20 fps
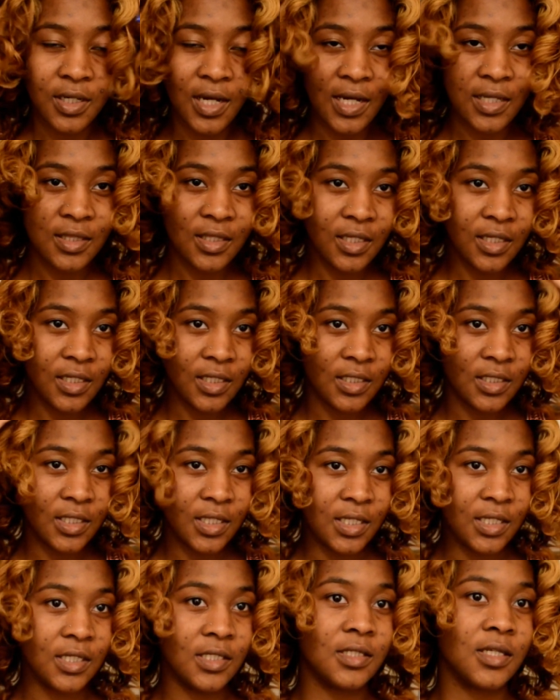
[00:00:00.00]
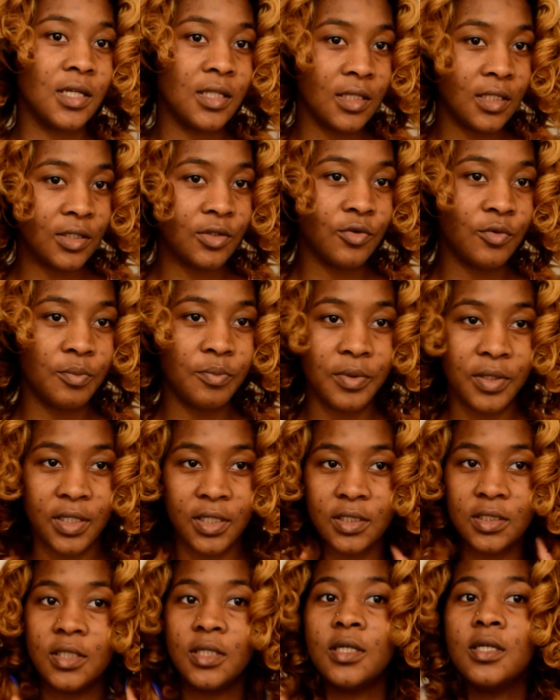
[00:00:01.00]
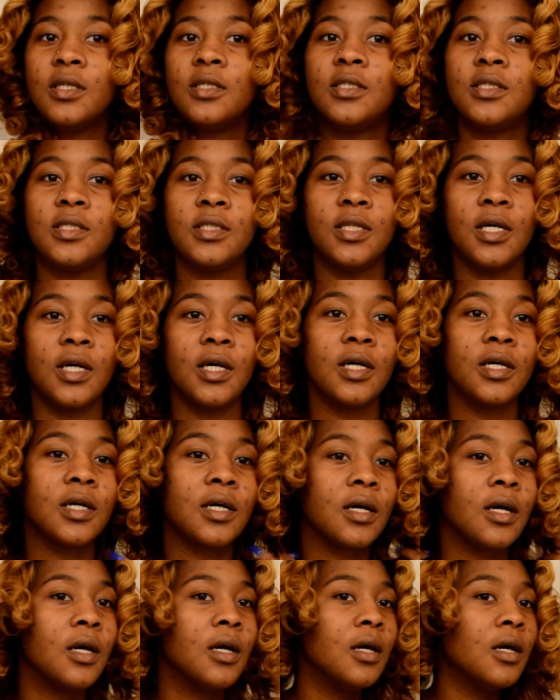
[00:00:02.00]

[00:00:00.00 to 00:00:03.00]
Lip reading: I think it is a little bit stuck.